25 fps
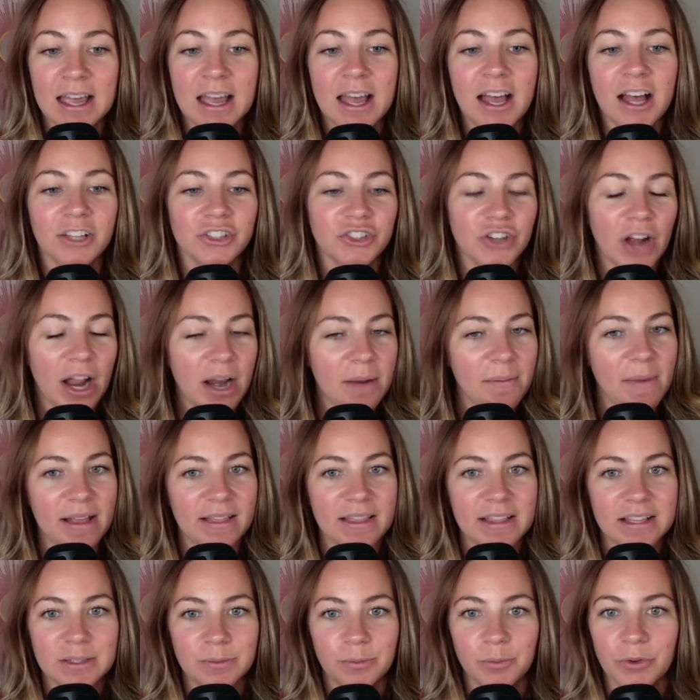I'll try to make
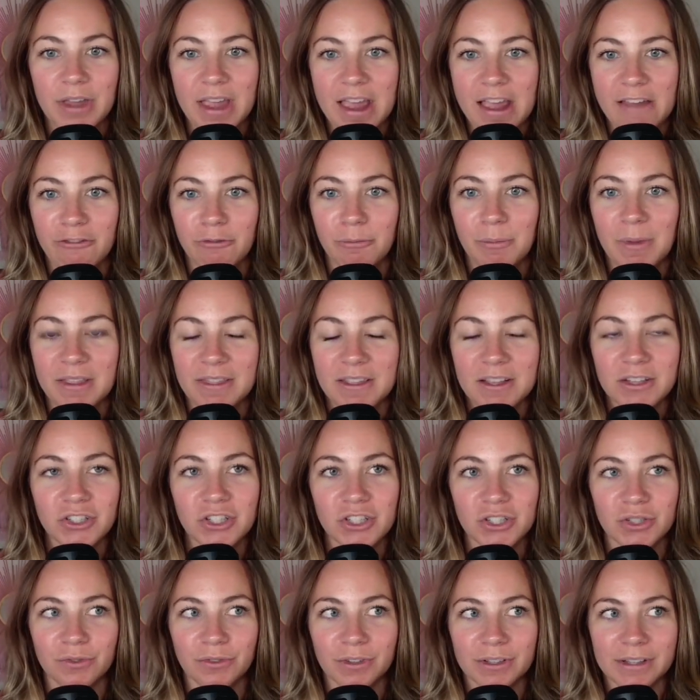this brief, but this
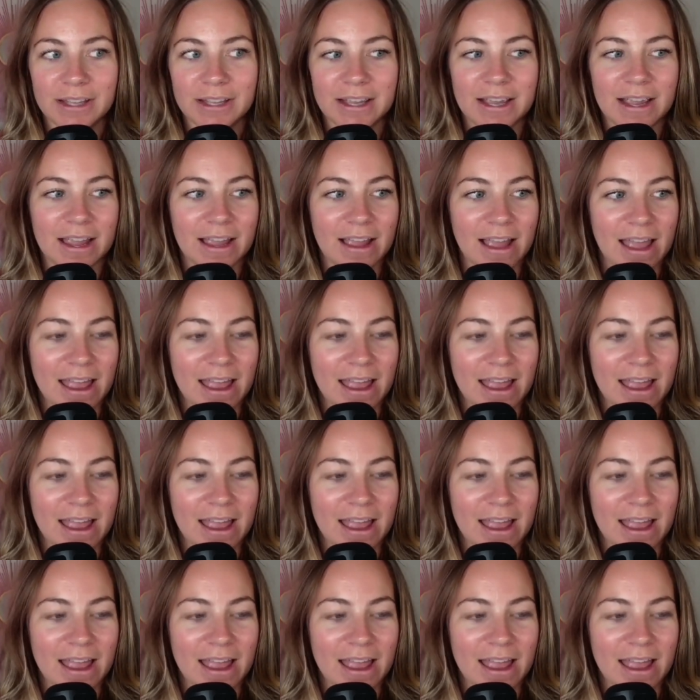just really